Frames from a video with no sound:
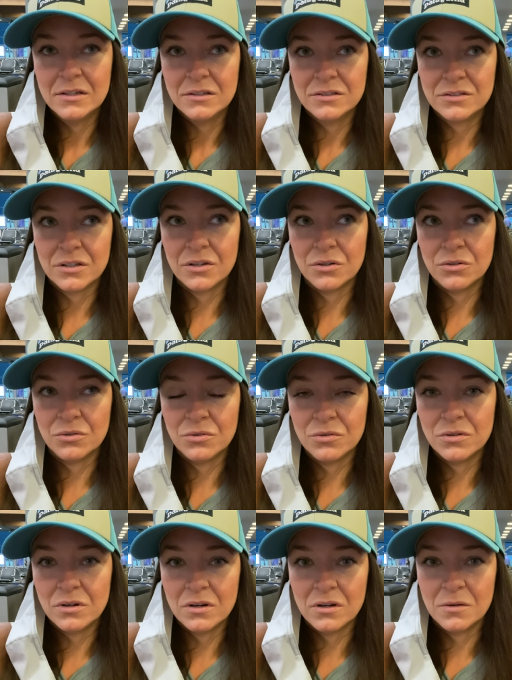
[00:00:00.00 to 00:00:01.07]
So
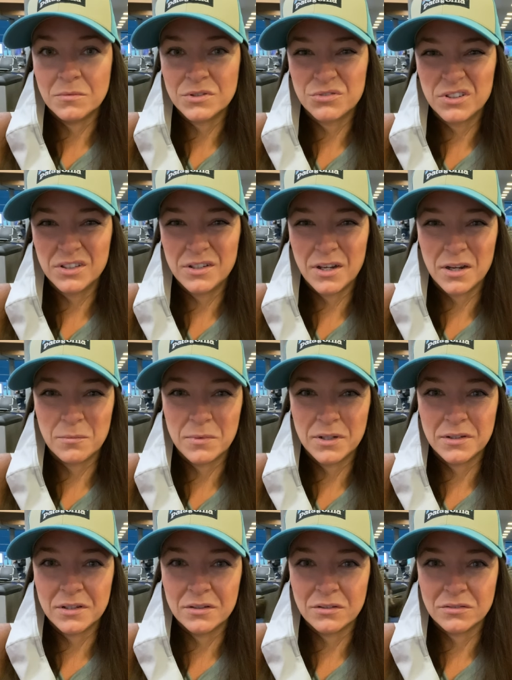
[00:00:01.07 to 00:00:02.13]
um, it's really not a
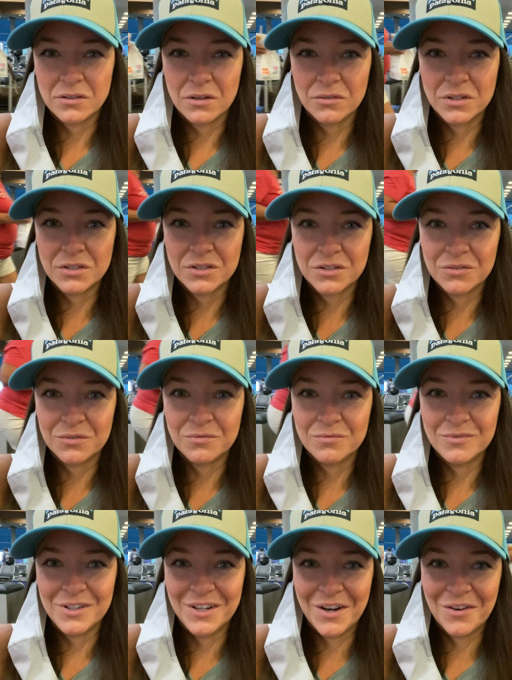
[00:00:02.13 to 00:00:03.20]
big deal as long as you
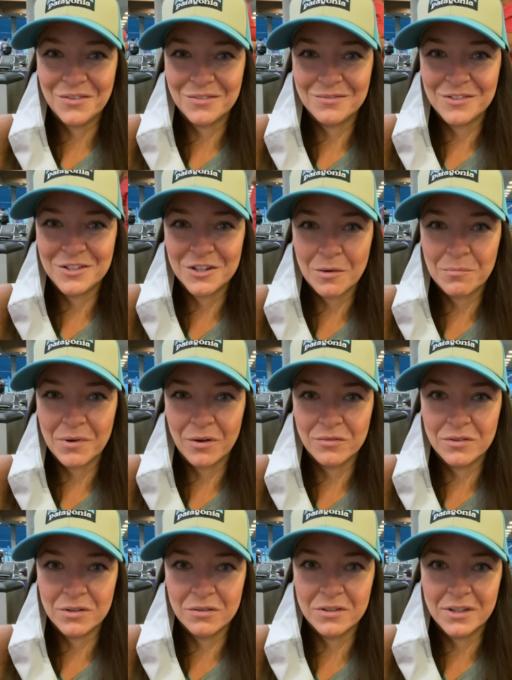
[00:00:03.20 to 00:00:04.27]
you know jump
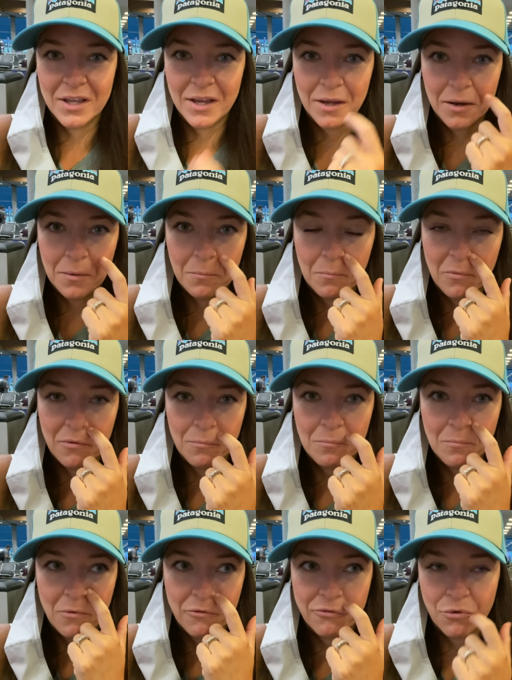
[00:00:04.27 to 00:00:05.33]
on doing that b-
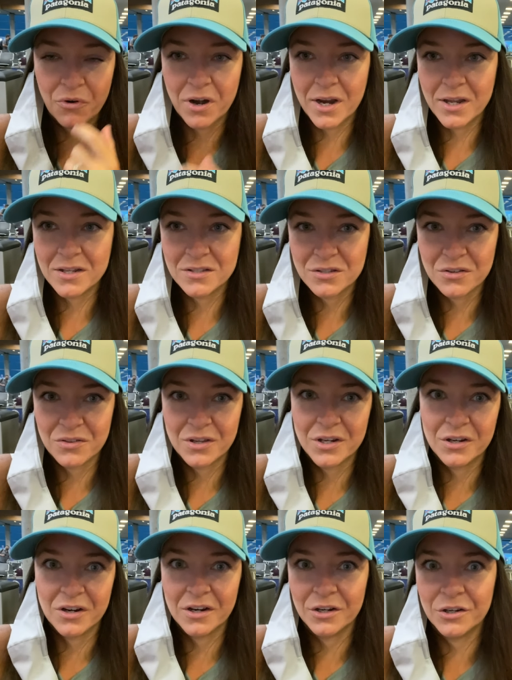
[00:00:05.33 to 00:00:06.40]
beforehand so that
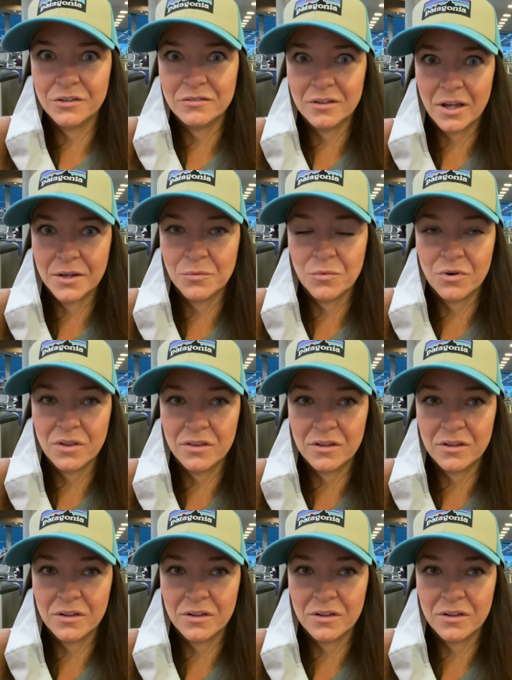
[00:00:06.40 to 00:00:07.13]
you're in like one of